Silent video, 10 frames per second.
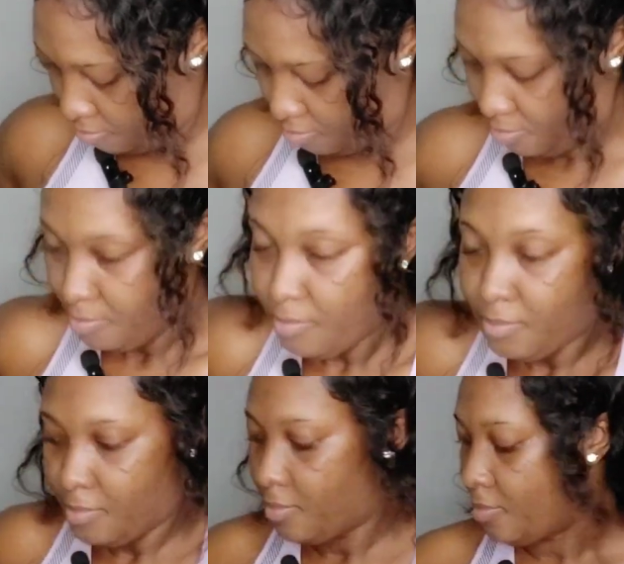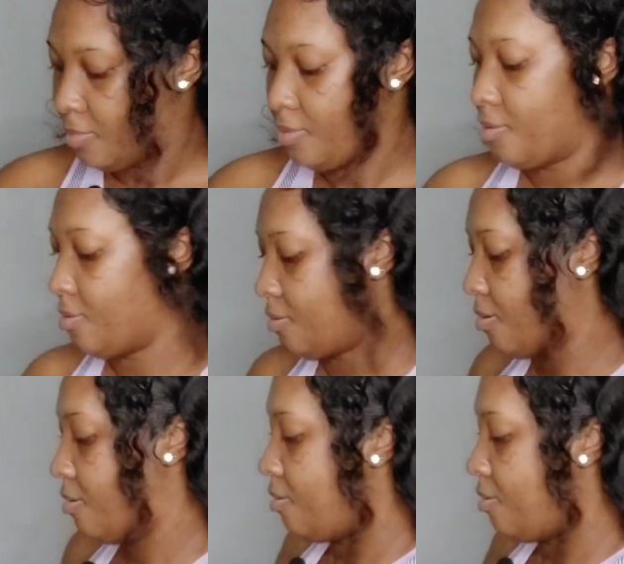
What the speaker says: [no speech]